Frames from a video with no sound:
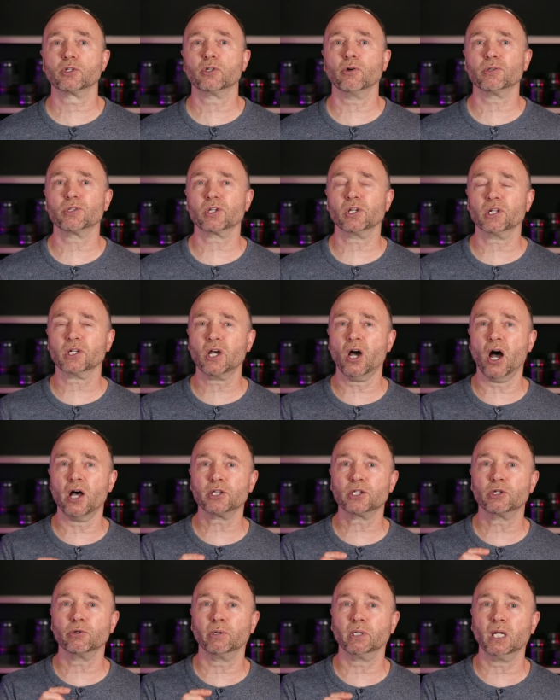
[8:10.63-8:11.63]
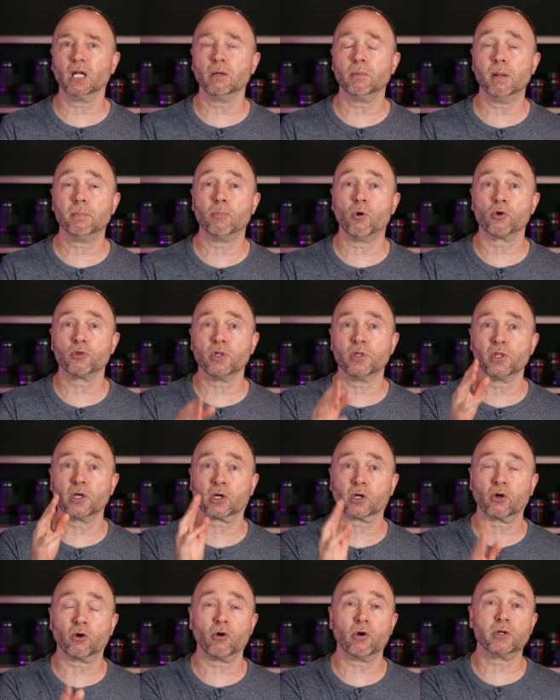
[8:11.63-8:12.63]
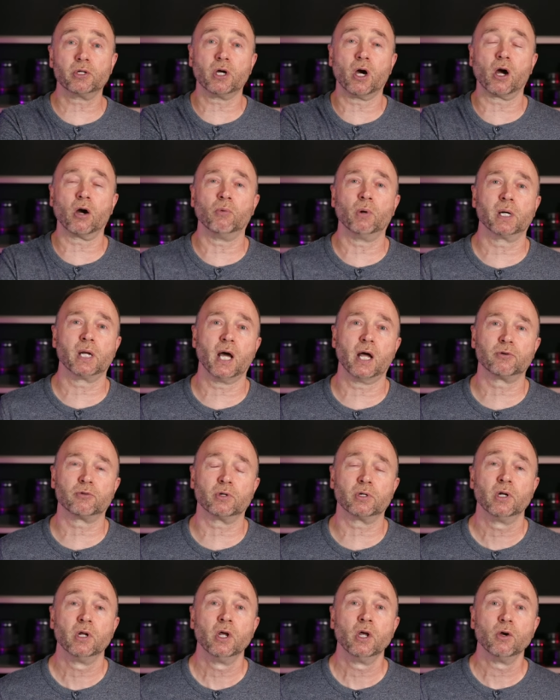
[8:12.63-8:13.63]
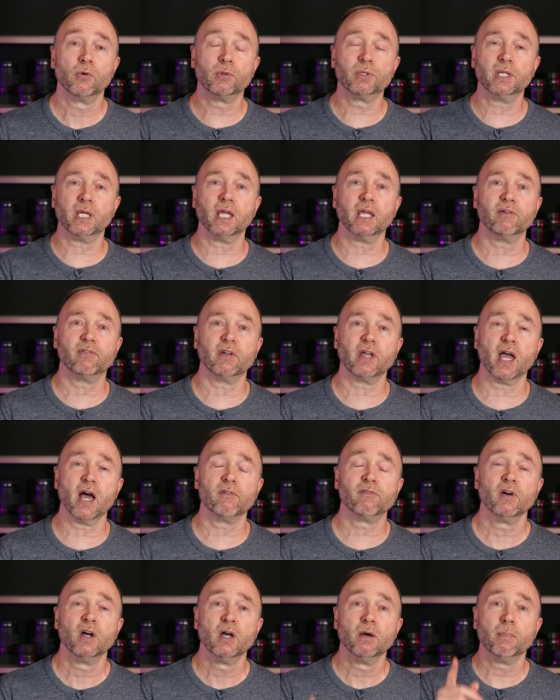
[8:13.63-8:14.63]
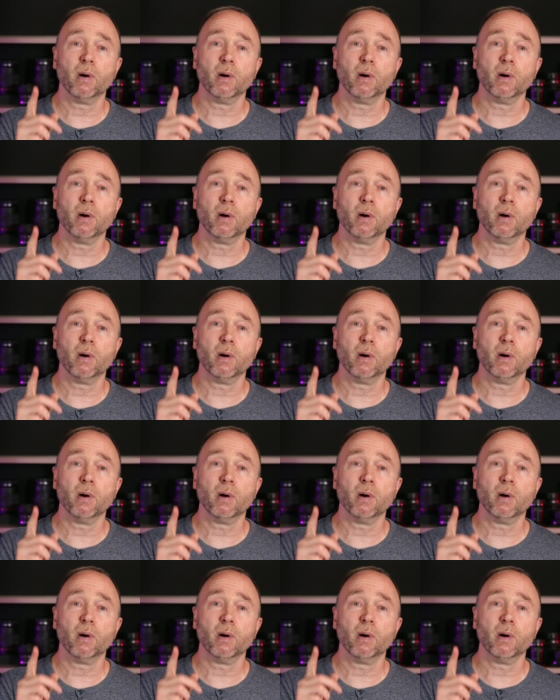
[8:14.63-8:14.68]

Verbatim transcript: So it's going to cost you a little bit more than the current R one hundred with the E V F.